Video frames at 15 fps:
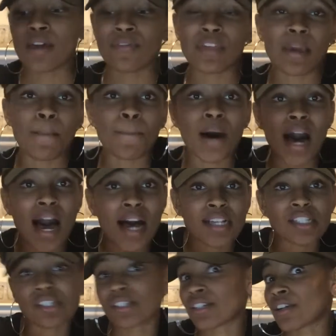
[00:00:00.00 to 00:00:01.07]
the
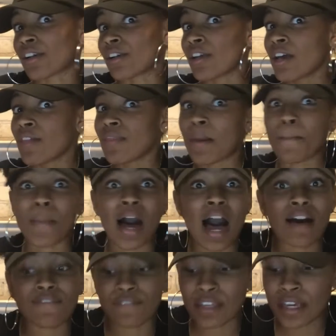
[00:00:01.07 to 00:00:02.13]
impostor, the
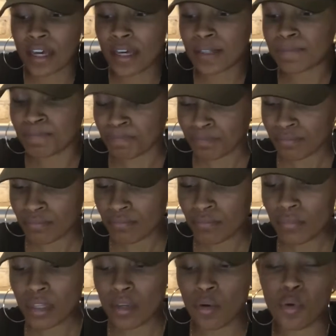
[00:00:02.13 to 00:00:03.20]
mafia,
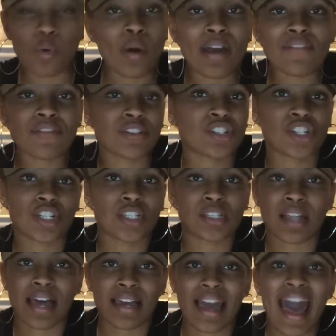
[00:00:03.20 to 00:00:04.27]
whoever's just
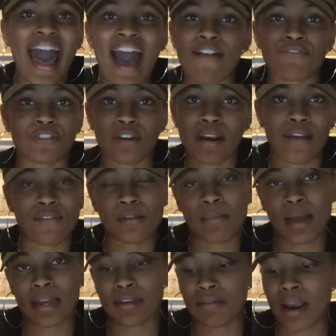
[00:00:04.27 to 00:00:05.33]
like after
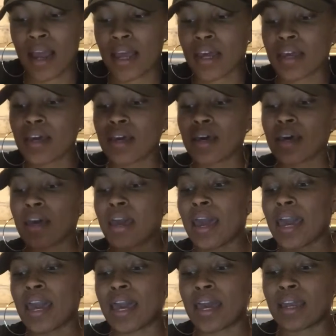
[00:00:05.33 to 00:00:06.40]
everybody, right?
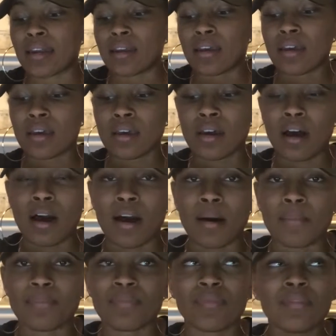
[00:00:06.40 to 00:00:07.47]
And
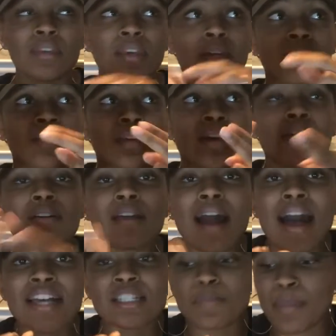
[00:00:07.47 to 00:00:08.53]
the other
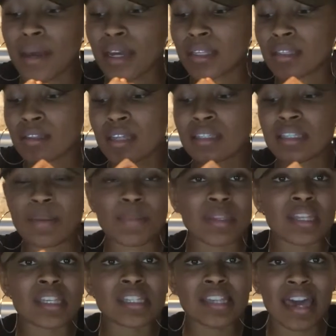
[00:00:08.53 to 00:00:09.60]
aspect that some of
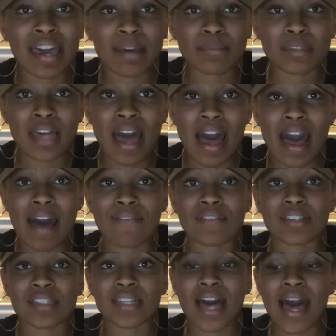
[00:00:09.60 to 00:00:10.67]
these games have
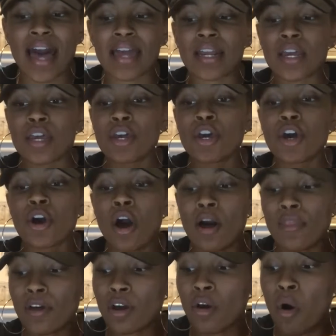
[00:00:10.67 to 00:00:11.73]
is that
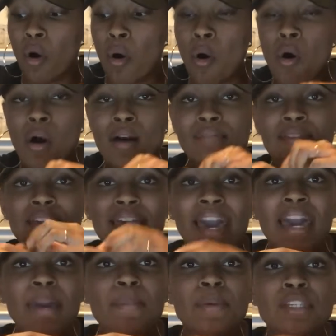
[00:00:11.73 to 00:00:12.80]
the goal of the game is